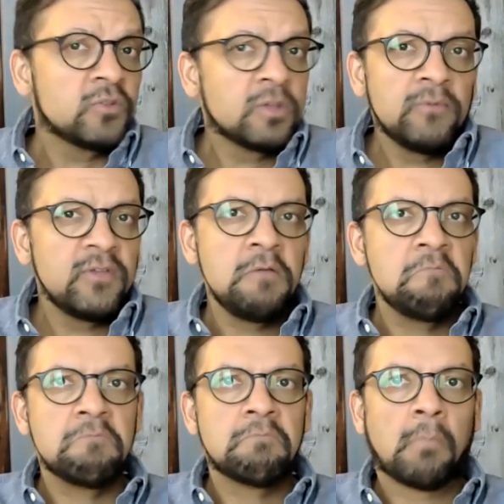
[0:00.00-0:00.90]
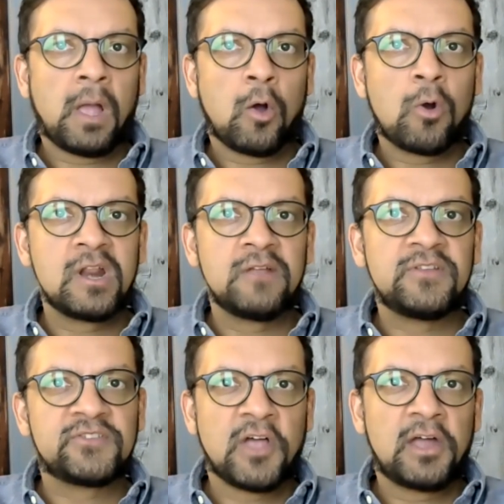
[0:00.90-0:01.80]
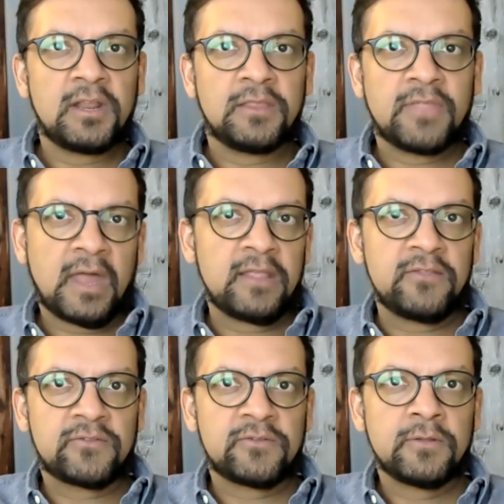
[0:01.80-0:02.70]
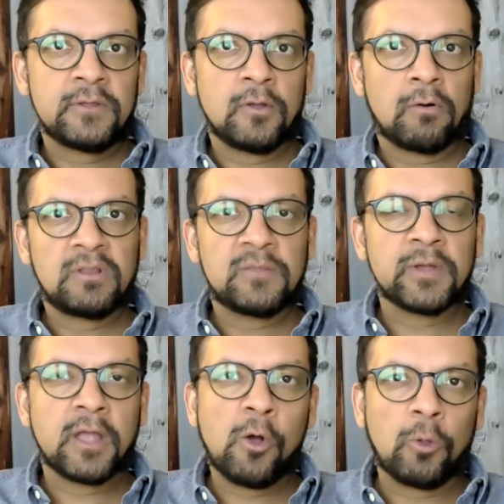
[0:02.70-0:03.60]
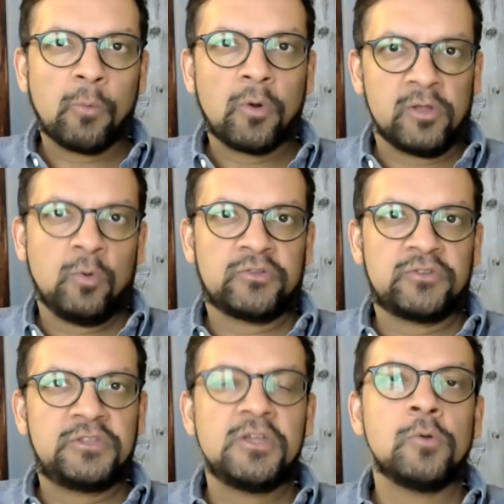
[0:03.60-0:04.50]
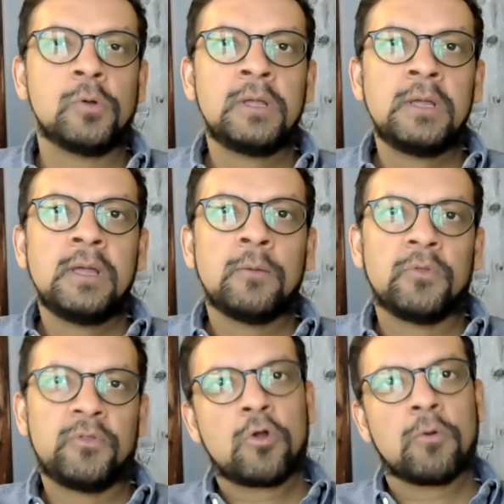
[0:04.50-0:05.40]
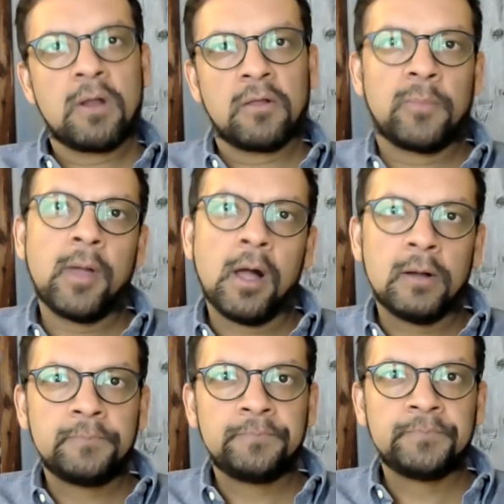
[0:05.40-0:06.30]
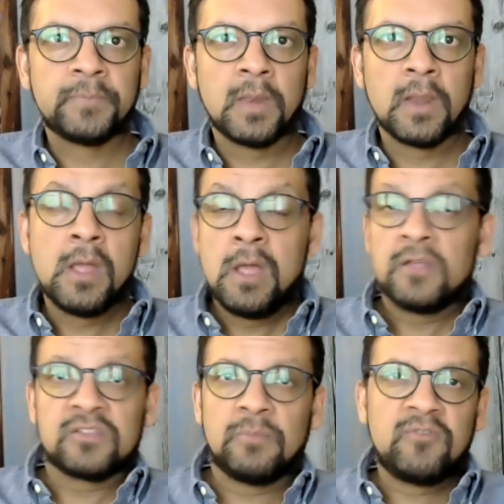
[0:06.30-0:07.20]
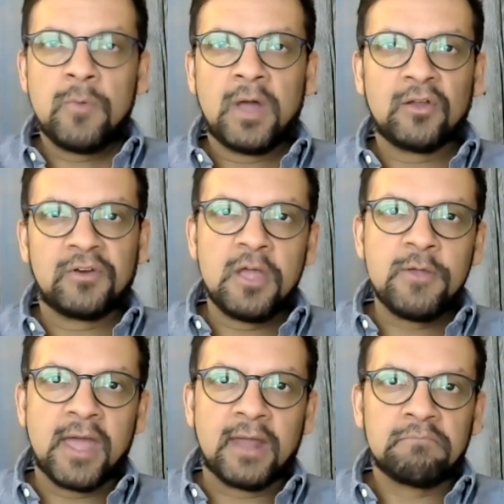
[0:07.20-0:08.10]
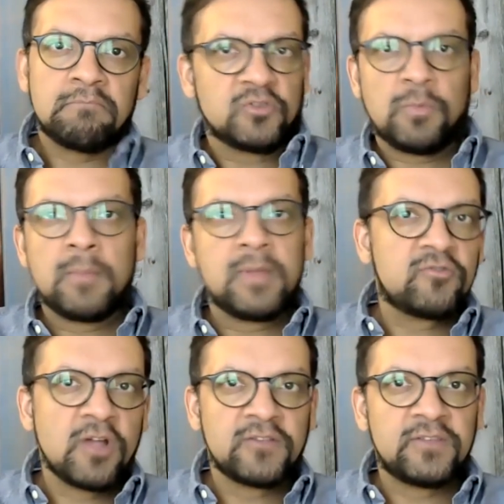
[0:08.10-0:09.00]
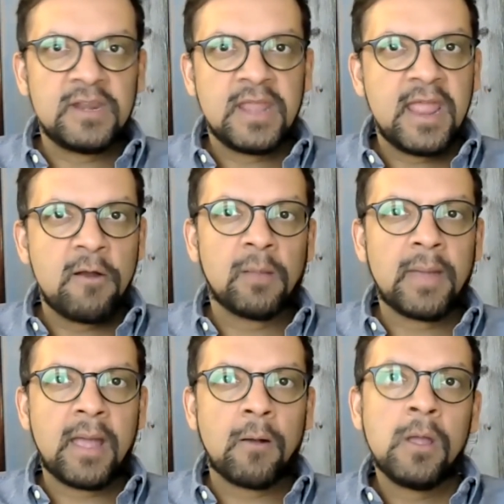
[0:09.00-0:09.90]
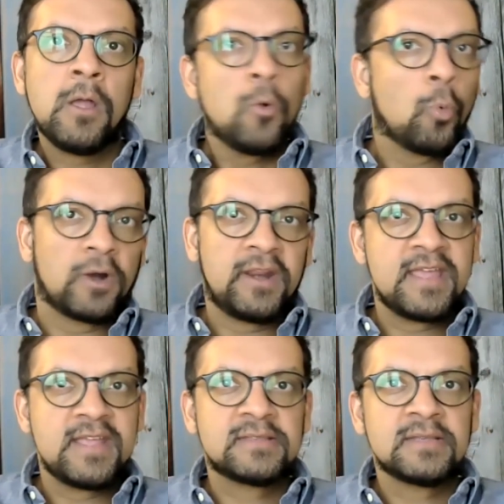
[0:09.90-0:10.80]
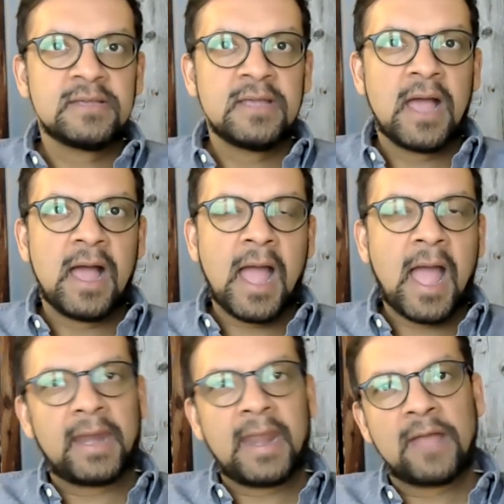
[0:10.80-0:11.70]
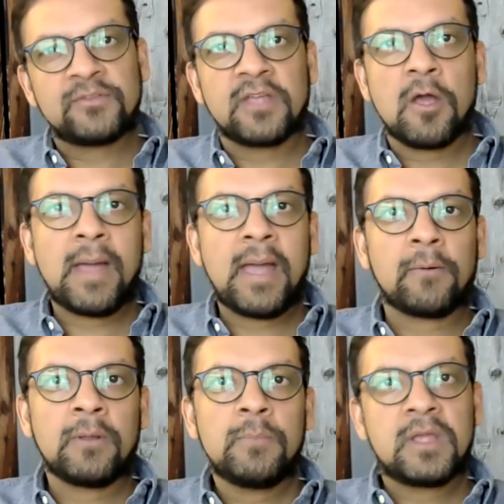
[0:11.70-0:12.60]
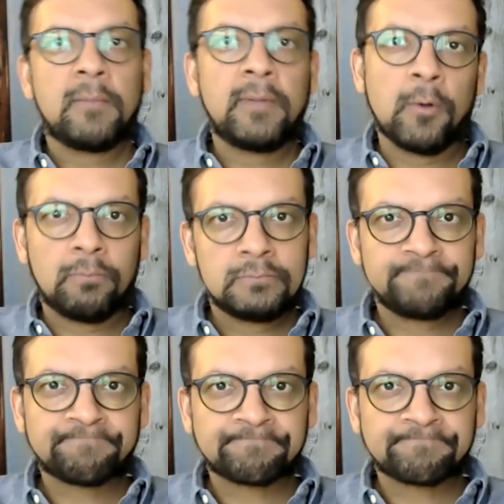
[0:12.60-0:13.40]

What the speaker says: Well, some of you might already have decided that is your ultimate goal and what you want to do with your career at the bar. Some of you might not know yet, just might be interested in hearing about what it is and how to go about becoming one.